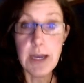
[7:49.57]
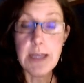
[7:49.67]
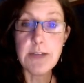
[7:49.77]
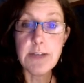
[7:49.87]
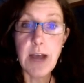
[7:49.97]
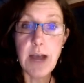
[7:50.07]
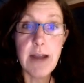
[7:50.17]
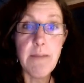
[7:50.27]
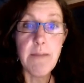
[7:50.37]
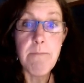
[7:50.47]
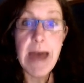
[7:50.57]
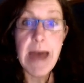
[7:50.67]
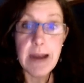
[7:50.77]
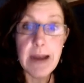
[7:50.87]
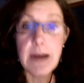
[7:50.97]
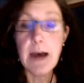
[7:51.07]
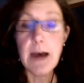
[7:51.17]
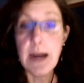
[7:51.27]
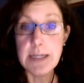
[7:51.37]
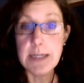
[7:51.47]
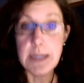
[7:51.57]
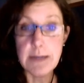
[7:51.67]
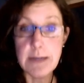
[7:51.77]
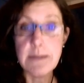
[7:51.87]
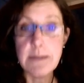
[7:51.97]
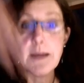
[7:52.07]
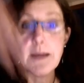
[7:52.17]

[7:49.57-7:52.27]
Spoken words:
These are kind of the meta ideas